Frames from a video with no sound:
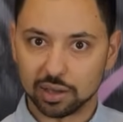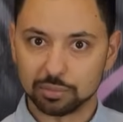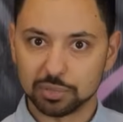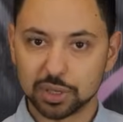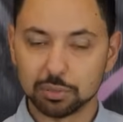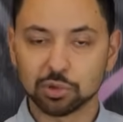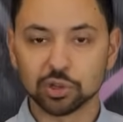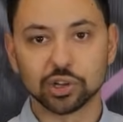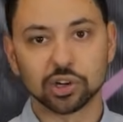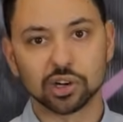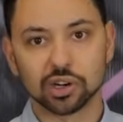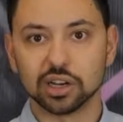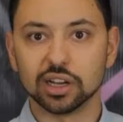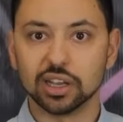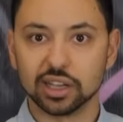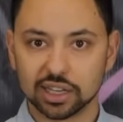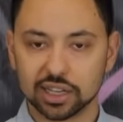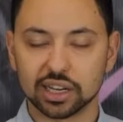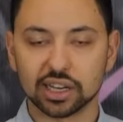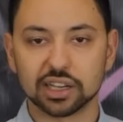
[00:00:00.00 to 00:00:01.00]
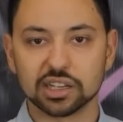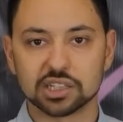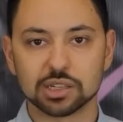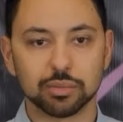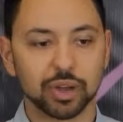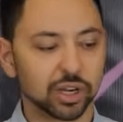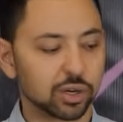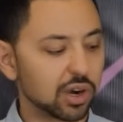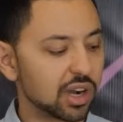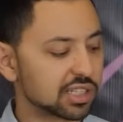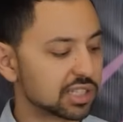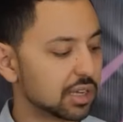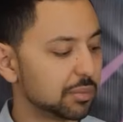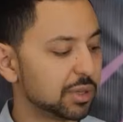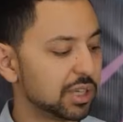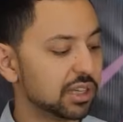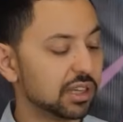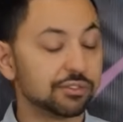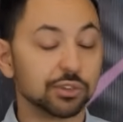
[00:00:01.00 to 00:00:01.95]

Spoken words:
people that are getting into microscopy.